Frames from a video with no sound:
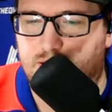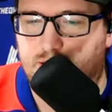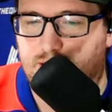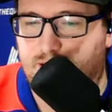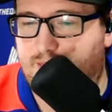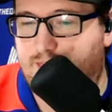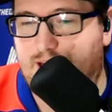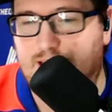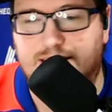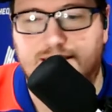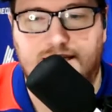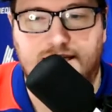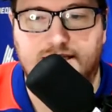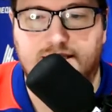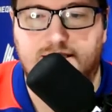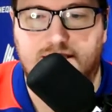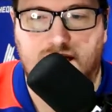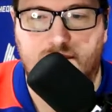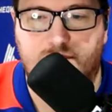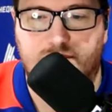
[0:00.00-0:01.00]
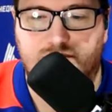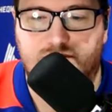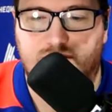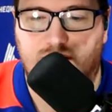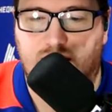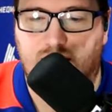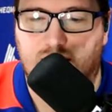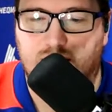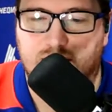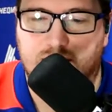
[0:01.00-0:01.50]
that's his type of
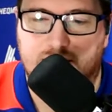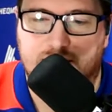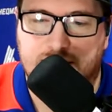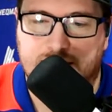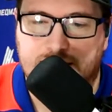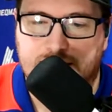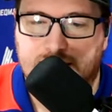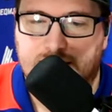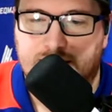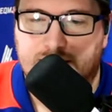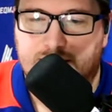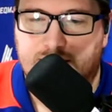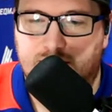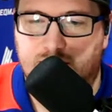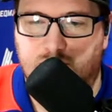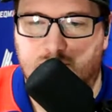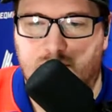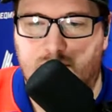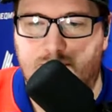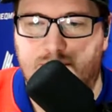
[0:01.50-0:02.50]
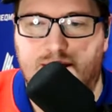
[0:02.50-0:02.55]
style, and maybe